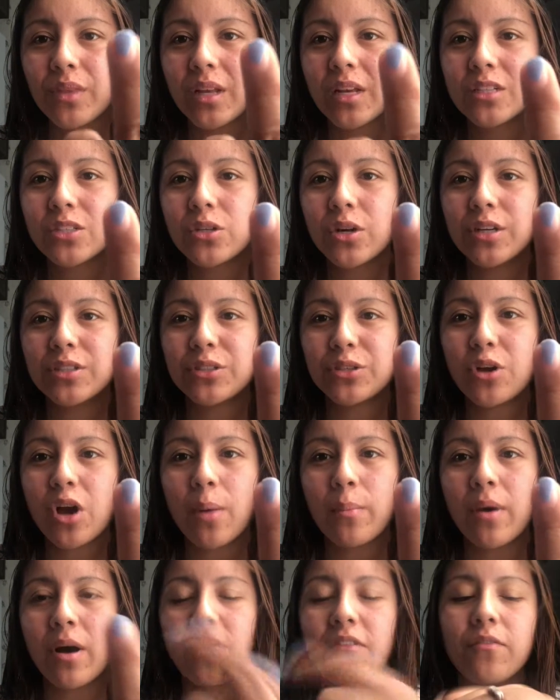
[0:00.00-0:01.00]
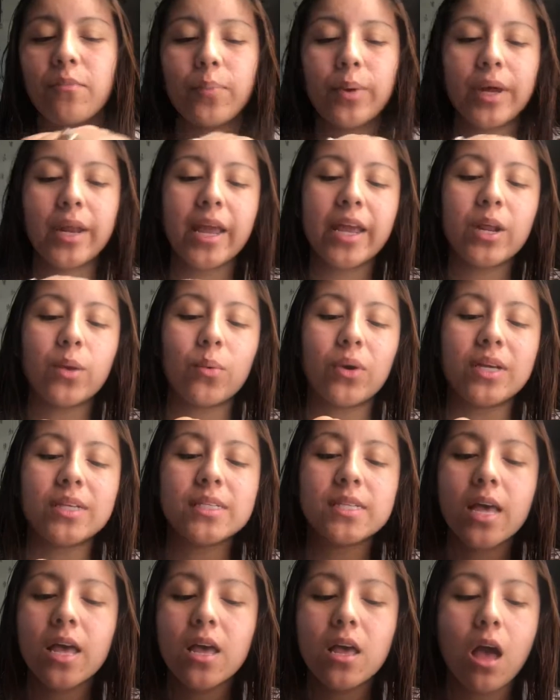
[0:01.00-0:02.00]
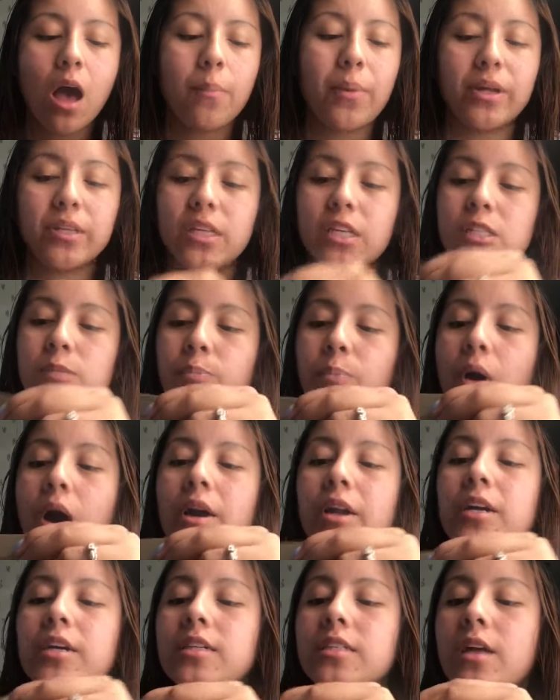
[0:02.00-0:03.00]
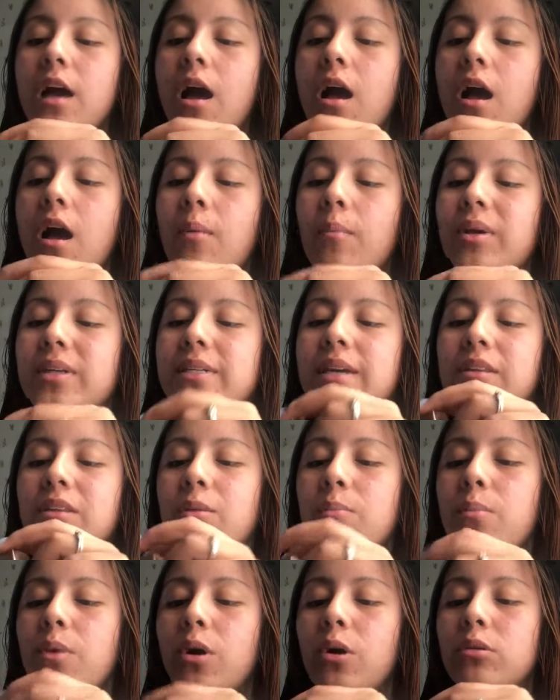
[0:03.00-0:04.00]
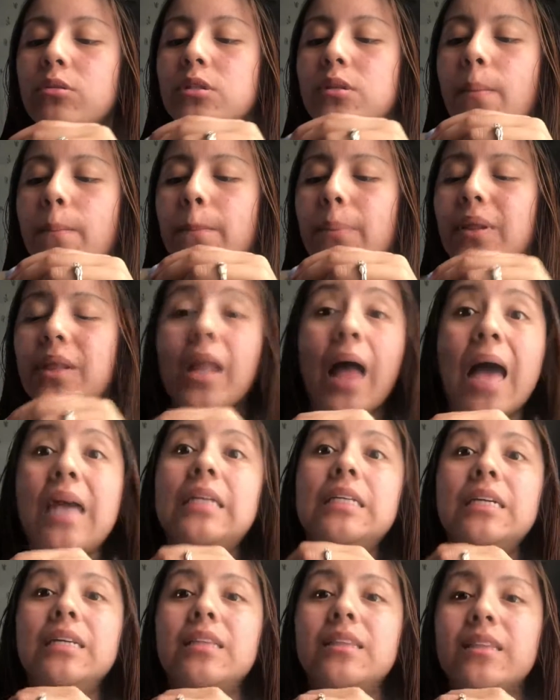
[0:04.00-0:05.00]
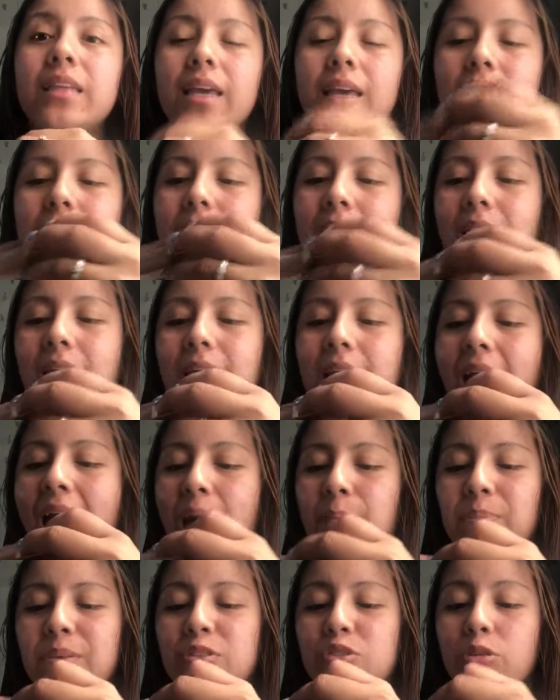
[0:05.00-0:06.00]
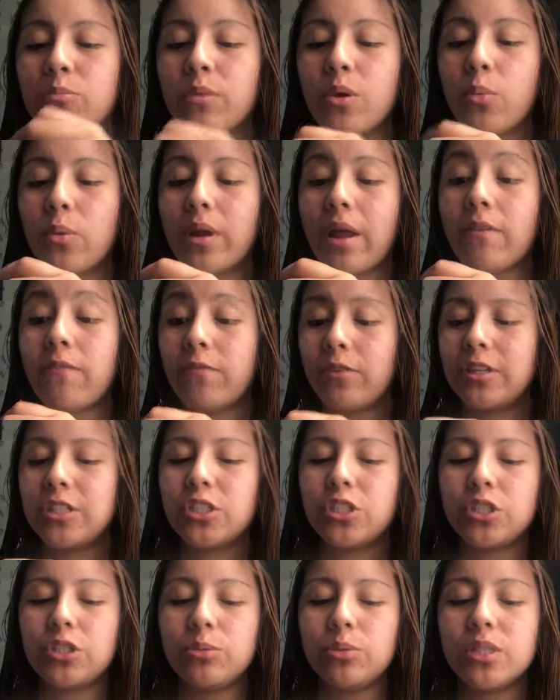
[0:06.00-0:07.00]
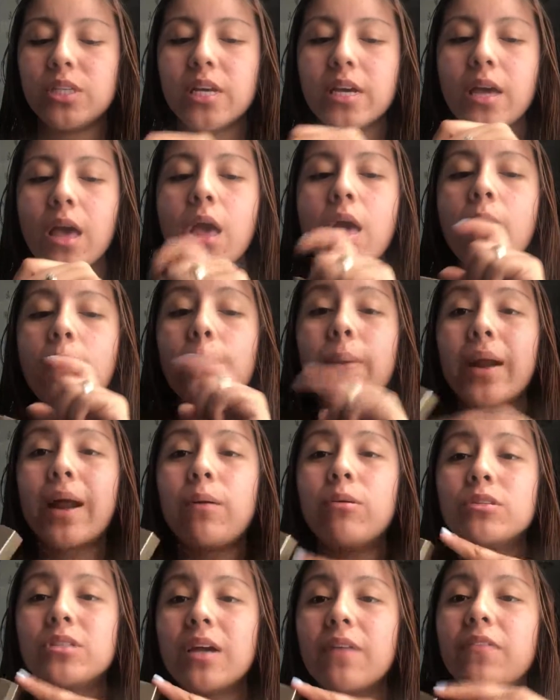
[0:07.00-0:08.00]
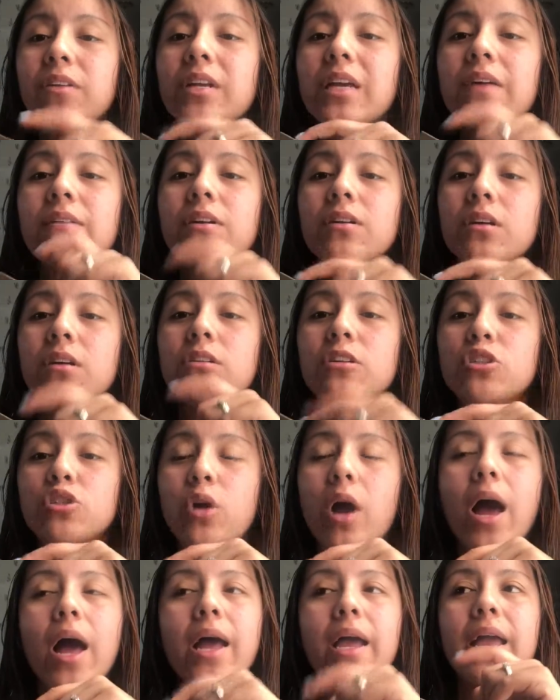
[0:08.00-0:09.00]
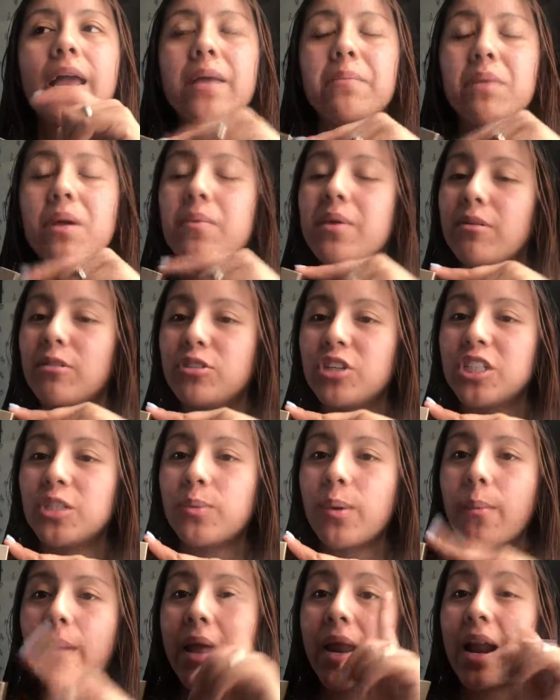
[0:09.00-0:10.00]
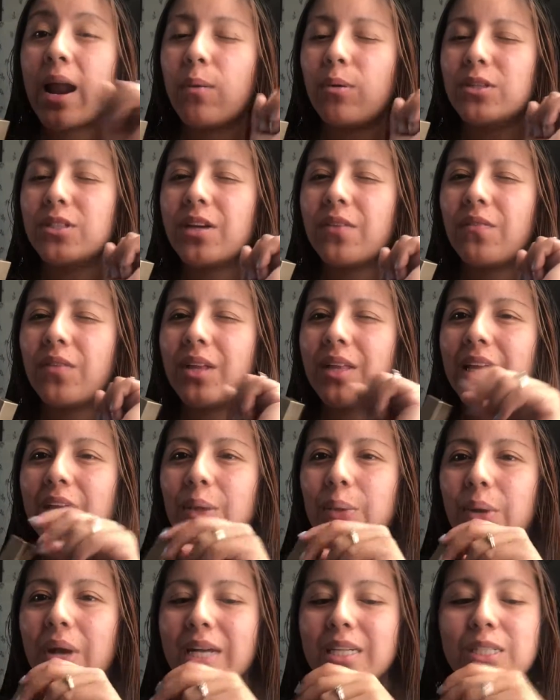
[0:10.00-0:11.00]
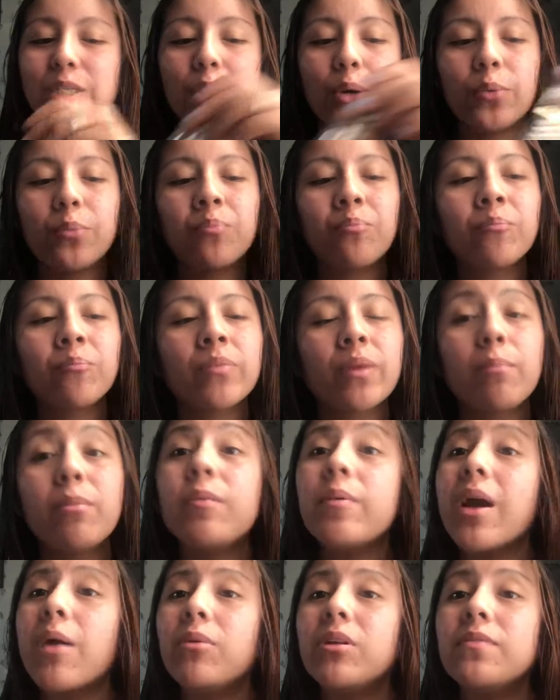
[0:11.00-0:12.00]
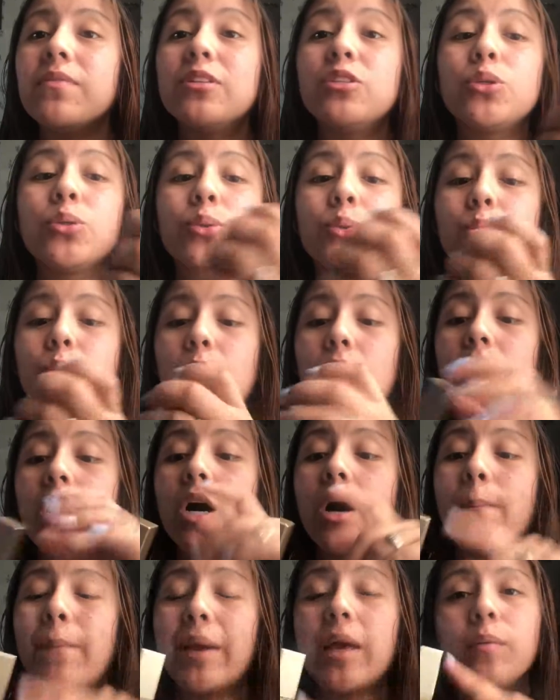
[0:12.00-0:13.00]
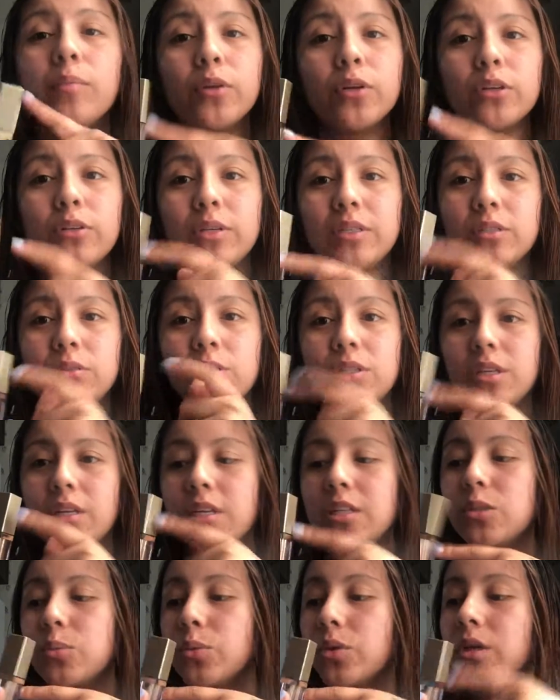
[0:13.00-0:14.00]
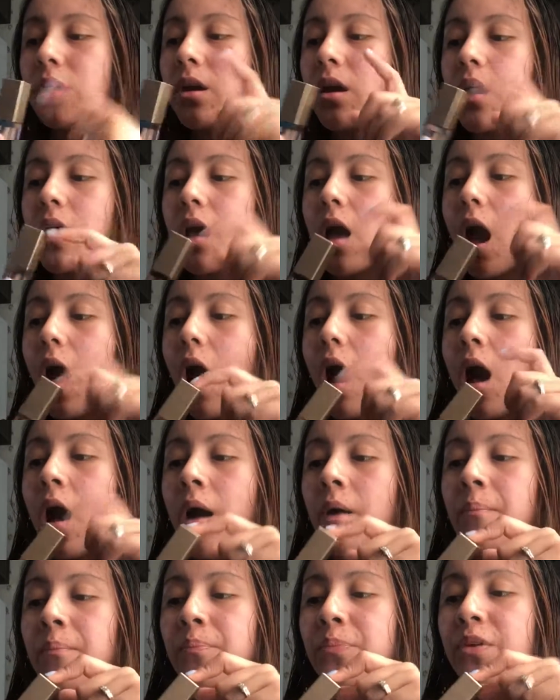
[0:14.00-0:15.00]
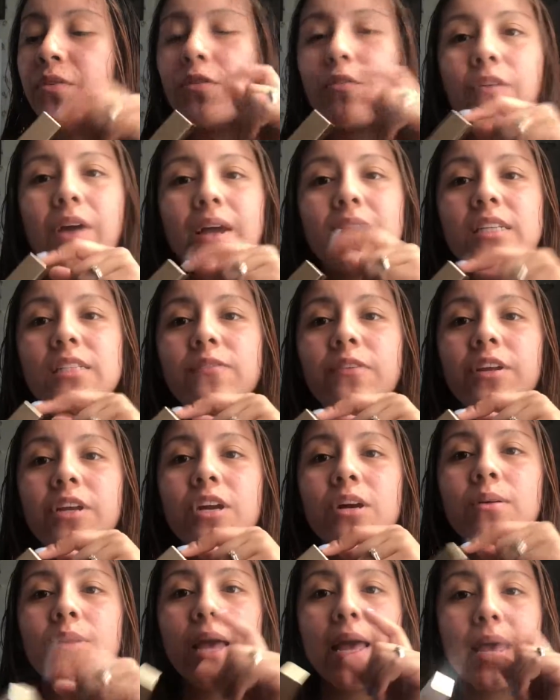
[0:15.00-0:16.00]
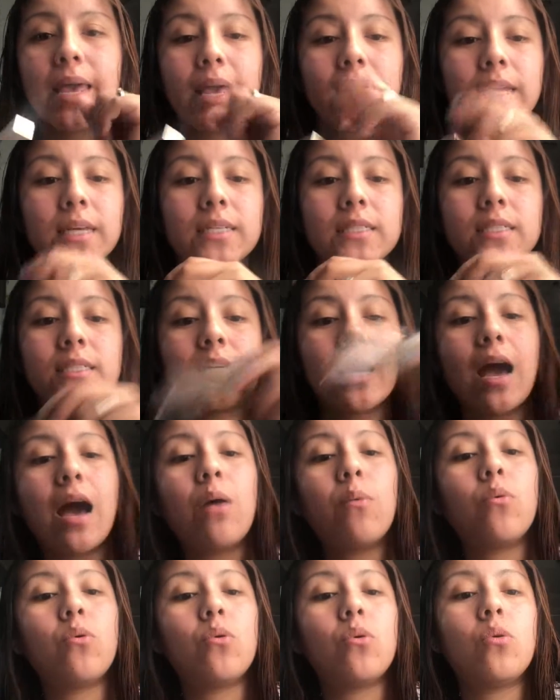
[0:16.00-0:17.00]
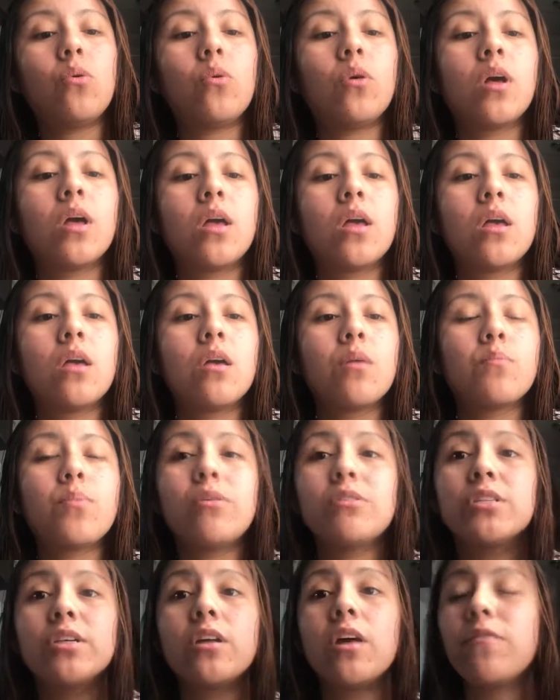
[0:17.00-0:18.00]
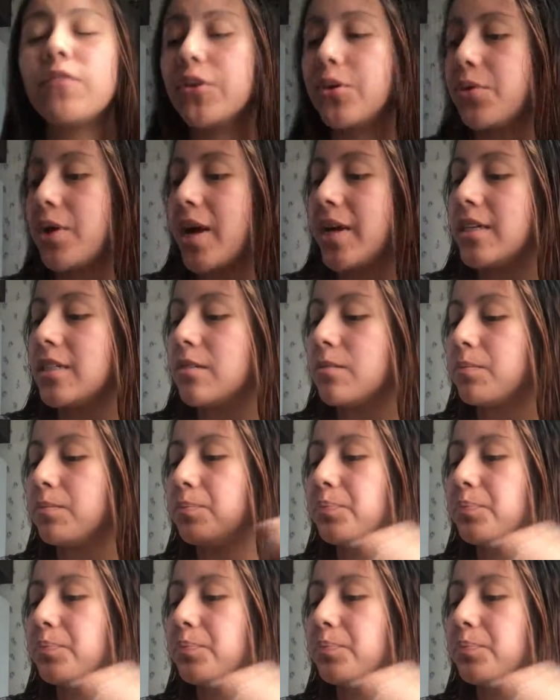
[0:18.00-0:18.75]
started to come off. But anyways, about this product, um, it's not the most blinding thing that happened to me when I first used it. But I will definitely give it another try and maybe it'll change my mind and I will definitely let you guys know. Maybe I will even do a makeup look because using this one um, for Friday's video and I will post it up for you guys.